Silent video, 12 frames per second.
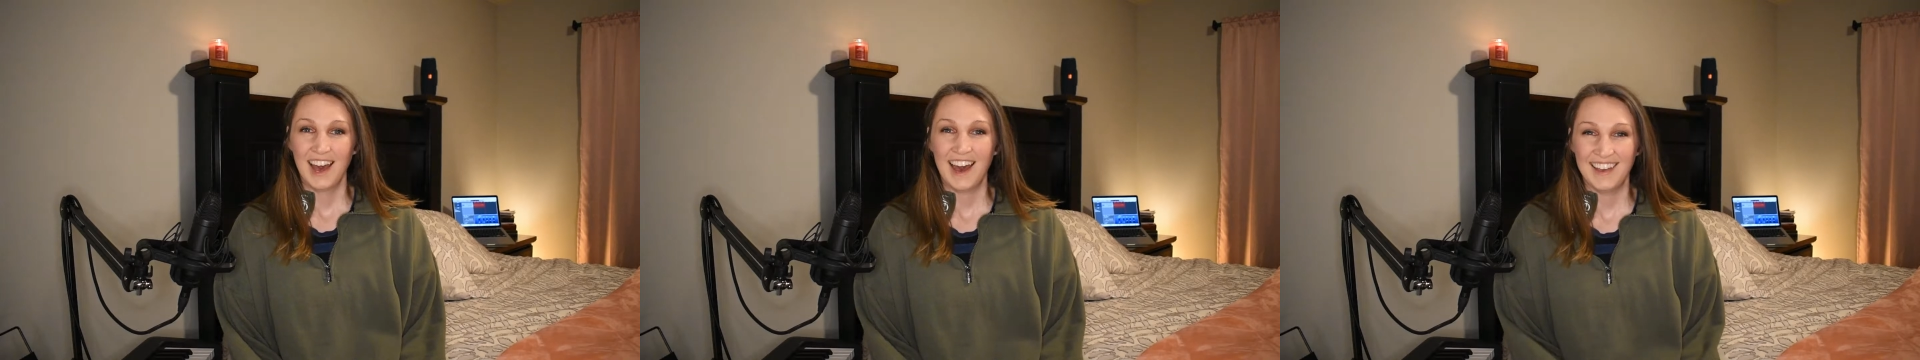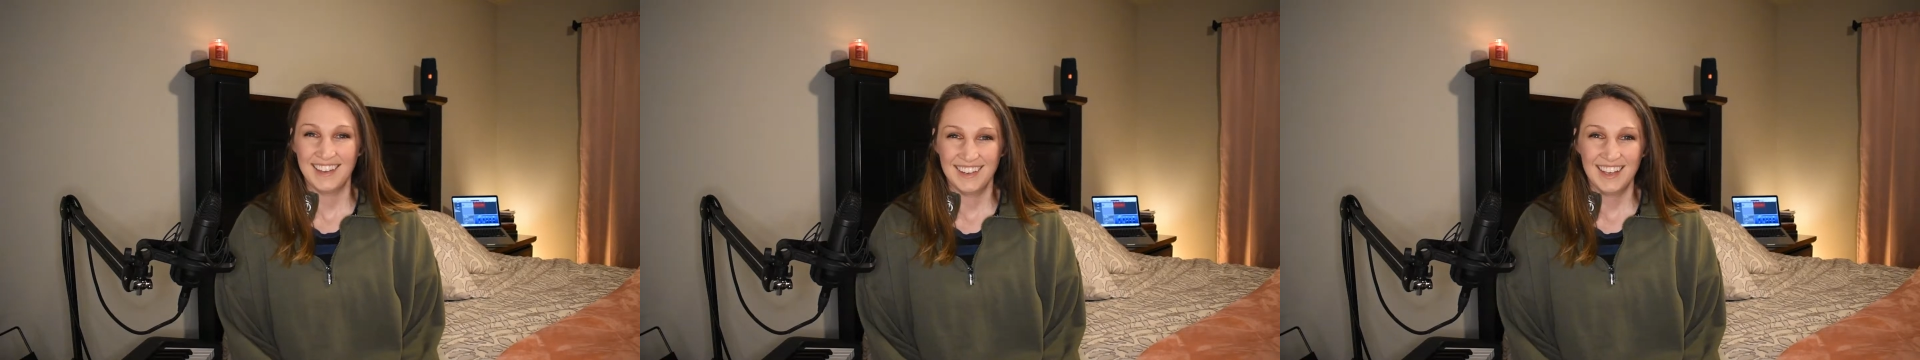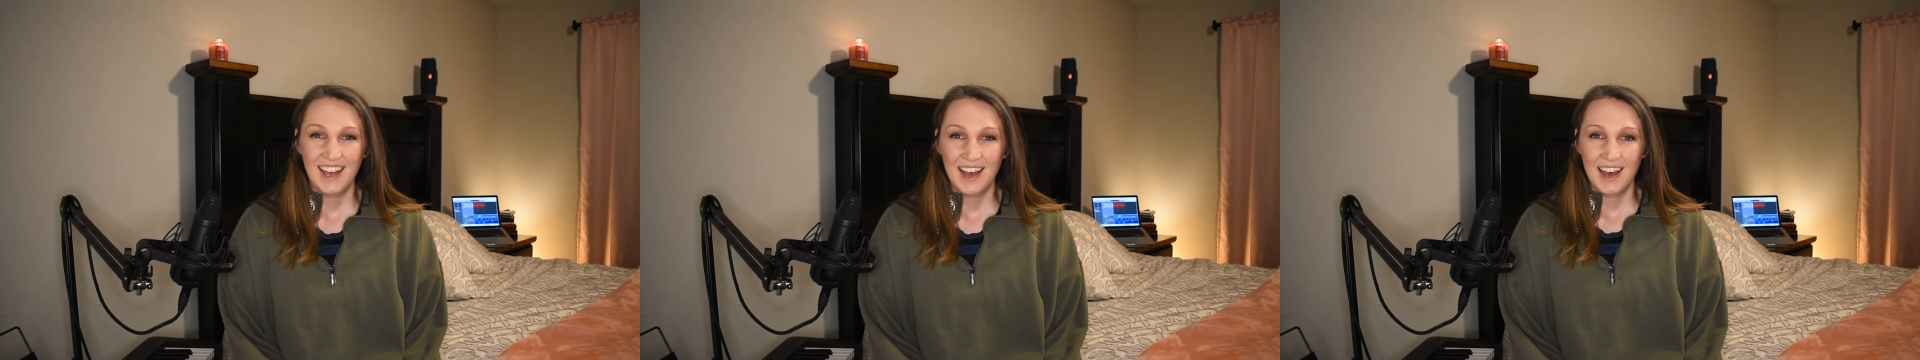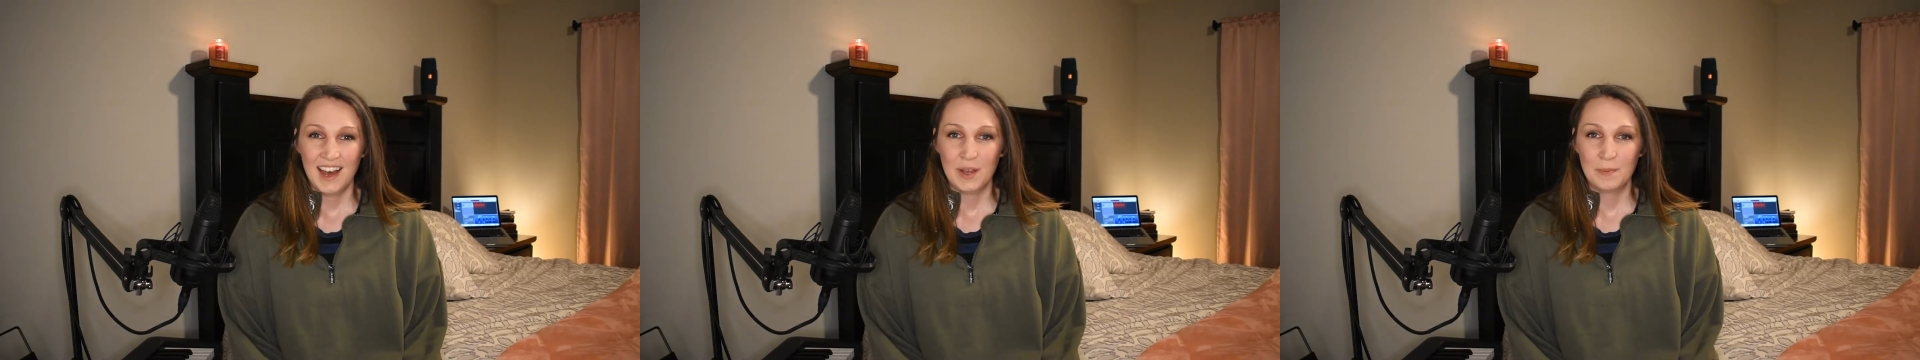Hi,
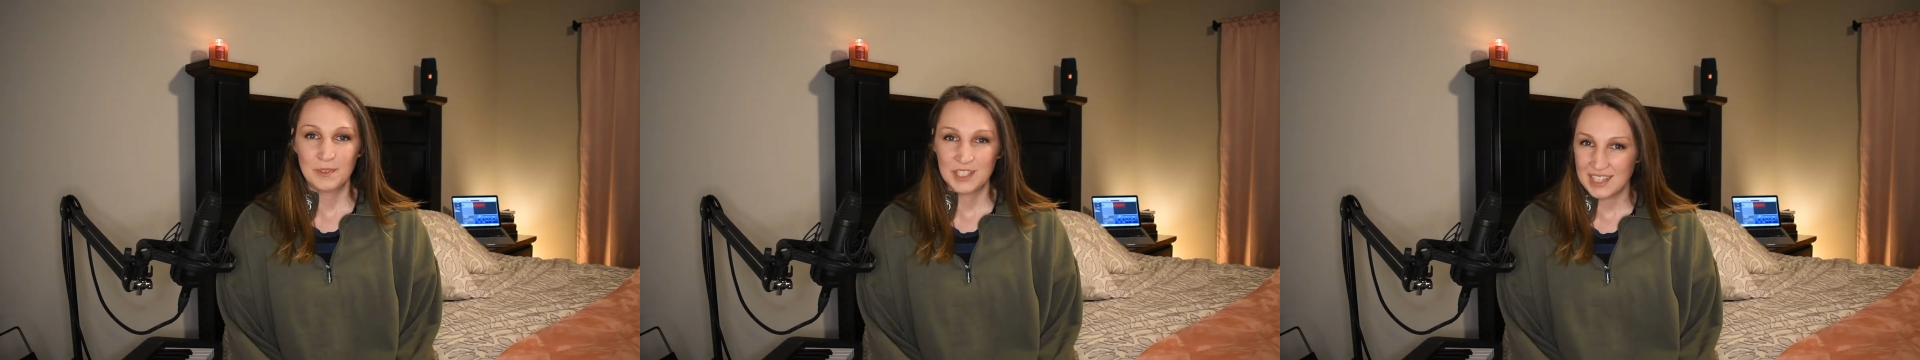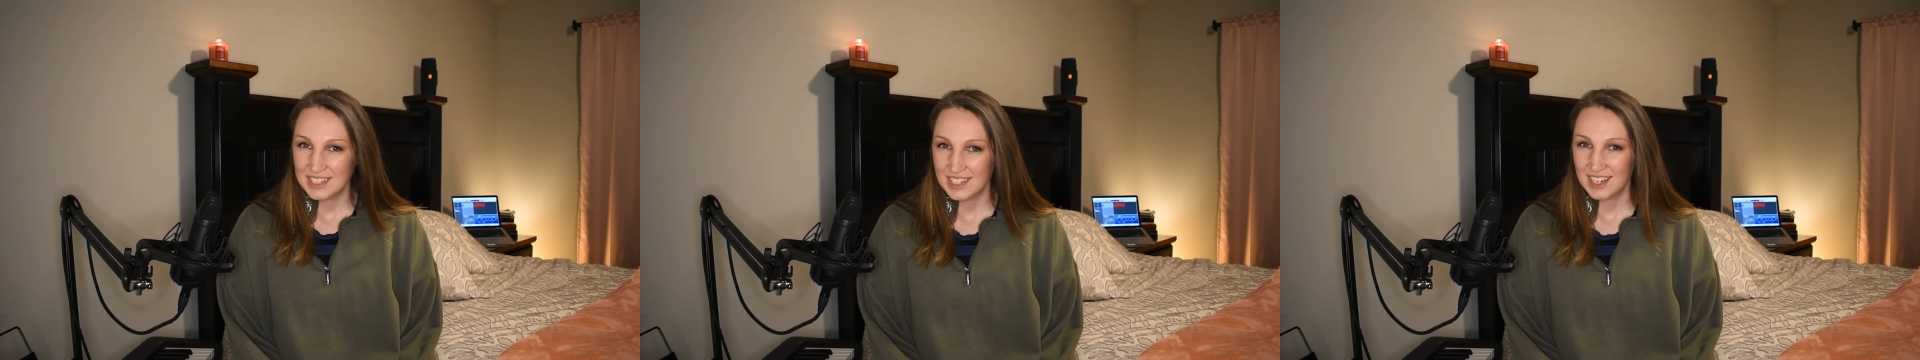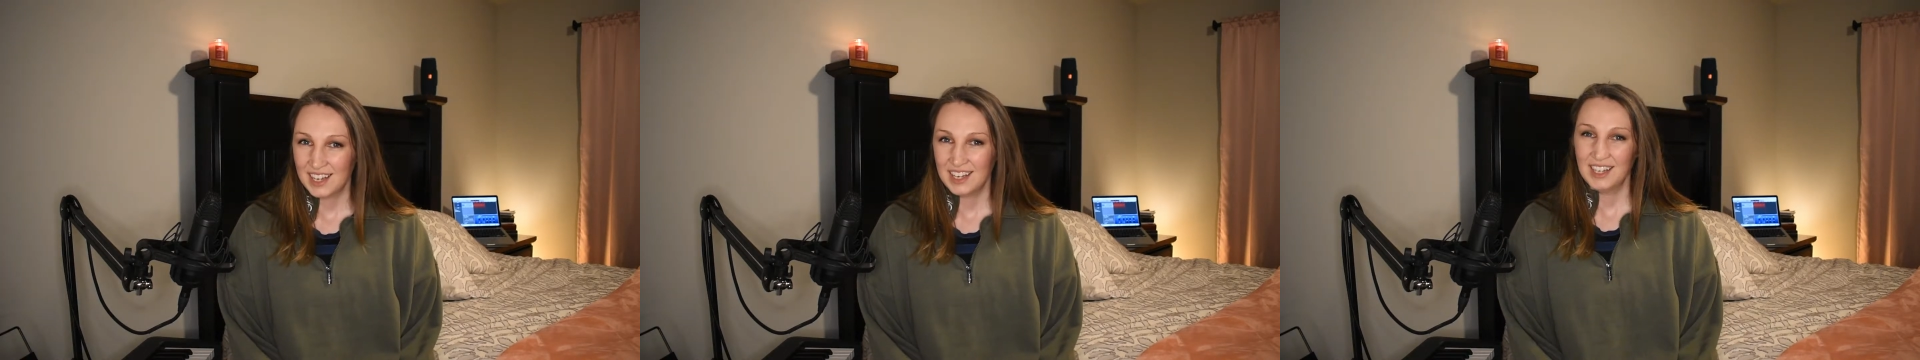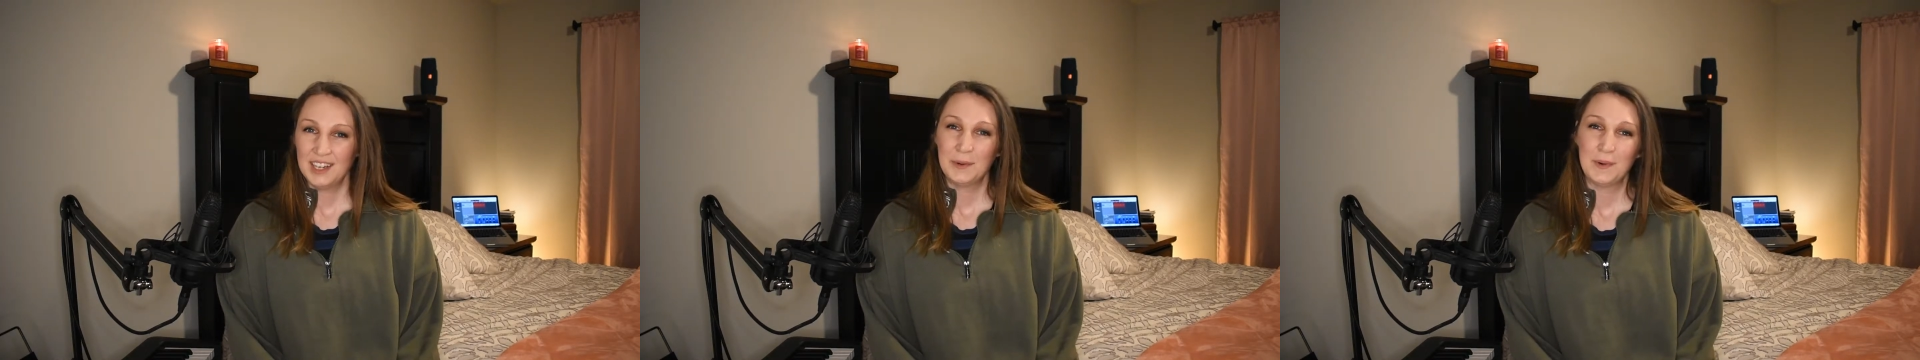I'm Jessica.
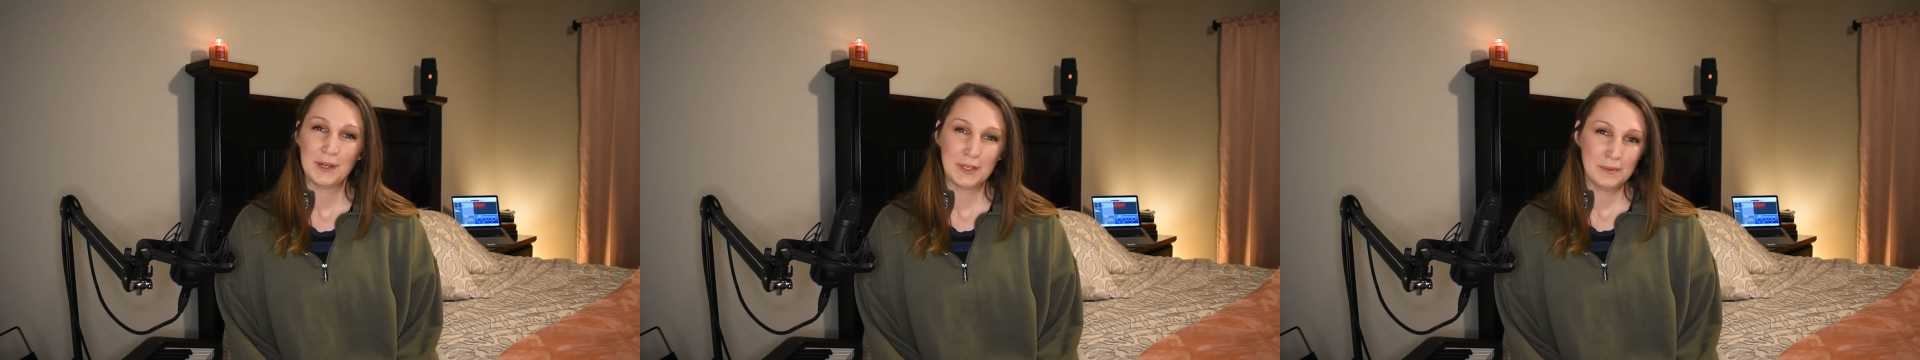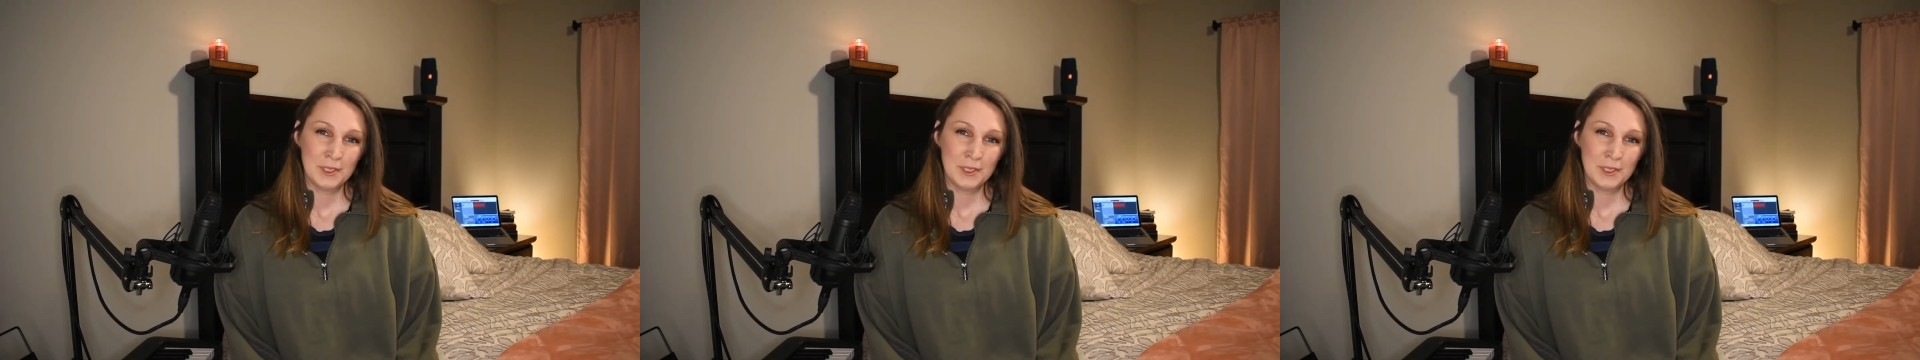Welcome